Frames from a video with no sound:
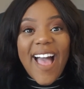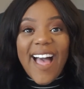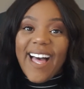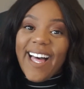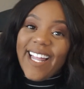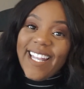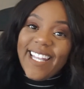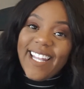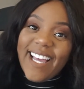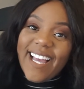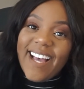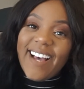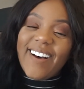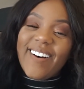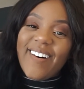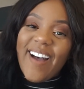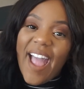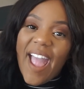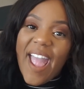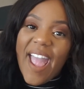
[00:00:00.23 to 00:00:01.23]

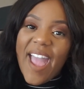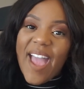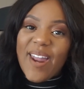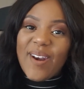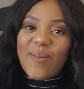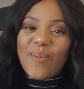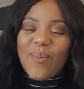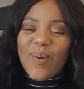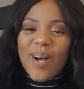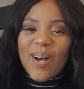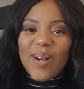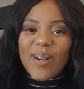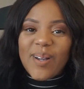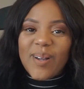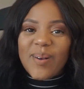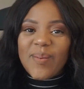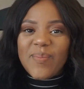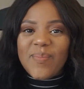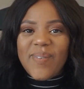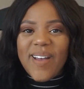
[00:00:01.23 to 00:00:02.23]
Hello and
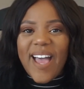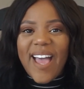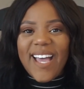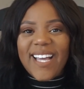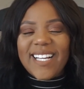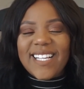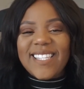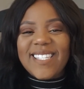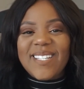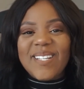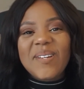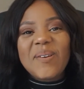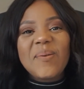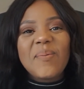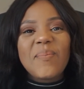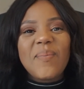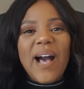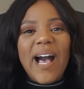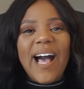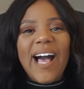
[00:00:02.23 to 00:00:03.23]
welcome back to
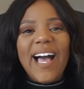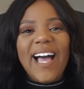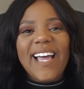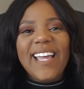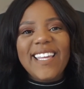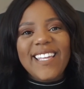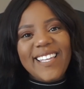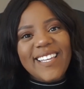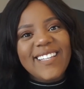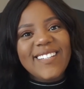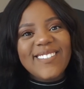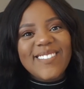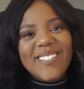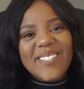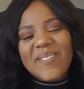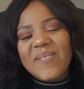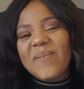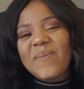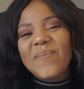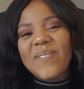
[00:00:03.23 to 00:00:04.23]
my
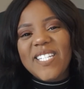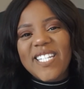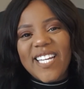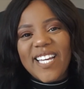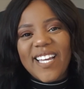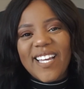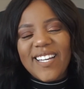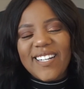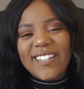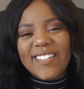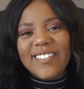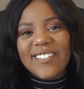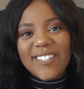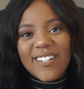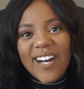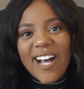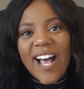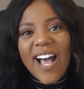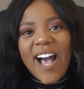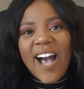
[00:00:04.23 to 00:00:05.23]
YouTube
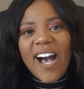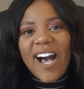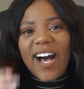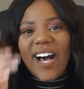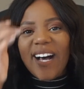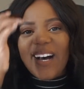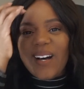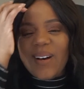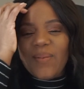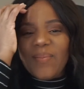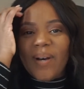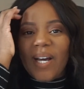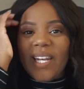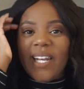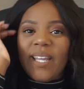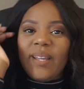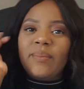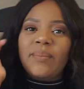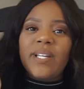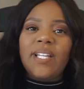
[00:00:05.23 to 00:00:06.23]
channel. My
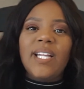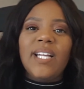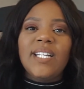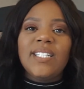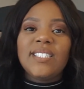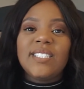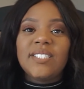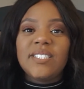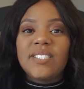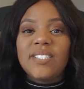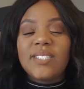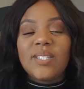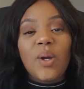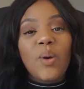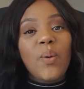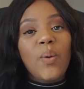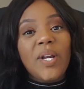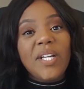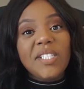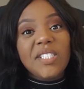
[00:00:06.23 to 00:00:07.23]
name is
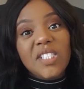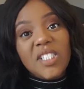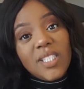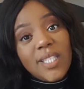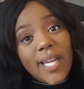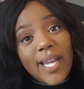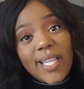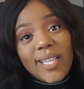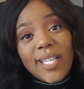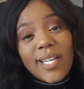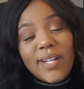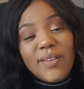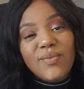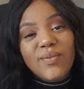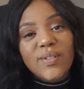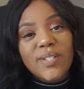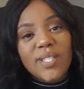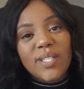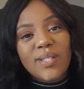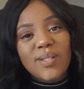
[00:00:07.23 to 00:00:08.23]
Queen Shaylyn
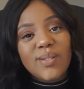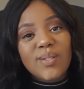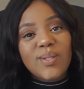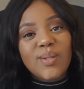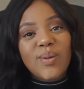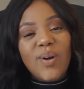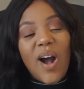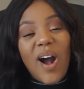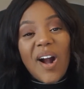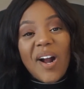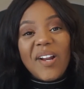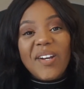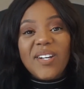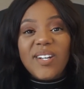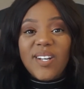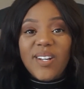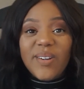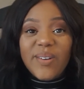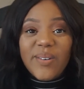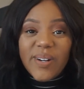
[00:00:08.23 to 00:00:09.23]
for those who are
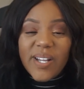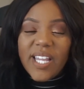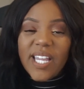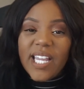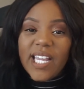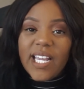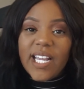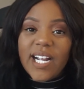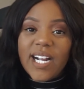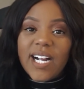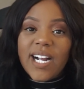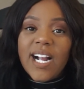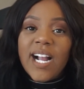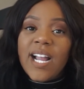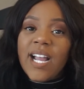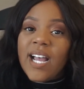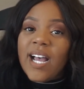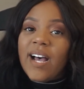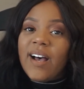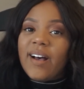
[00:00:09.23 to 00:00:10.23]
new here.
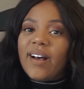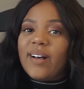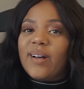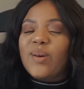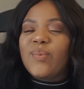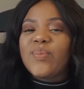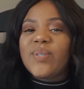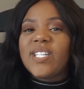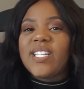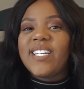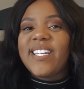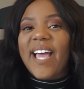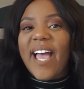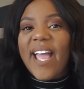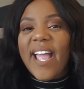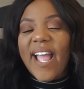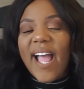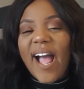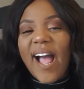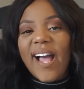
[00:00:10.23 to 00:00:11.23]

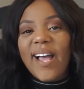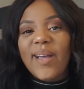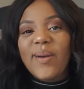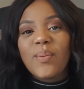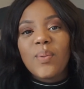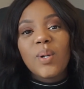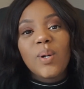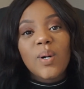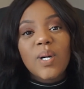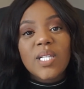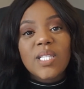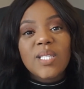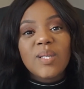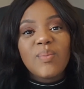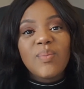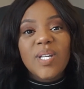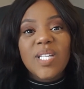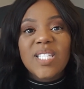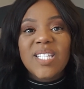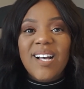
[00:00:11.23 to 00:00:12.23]
Today I am going to
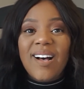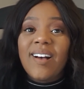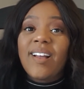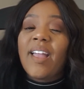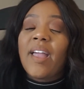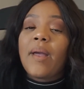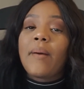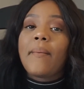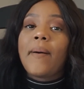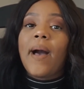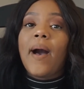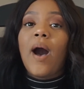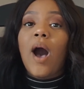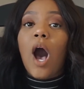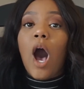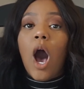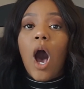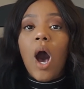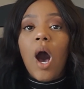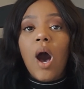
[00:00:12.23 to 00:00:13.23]
be talking about
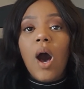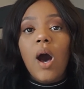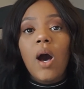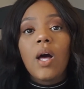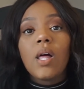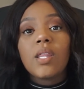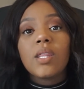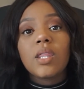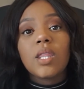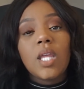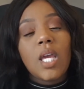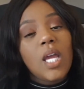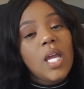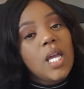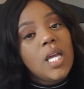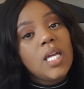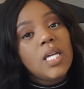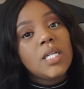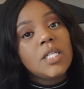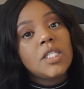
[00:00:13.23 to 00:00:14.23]
all
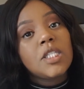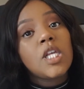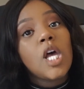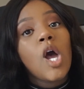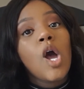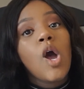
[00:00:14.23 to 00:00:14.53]
things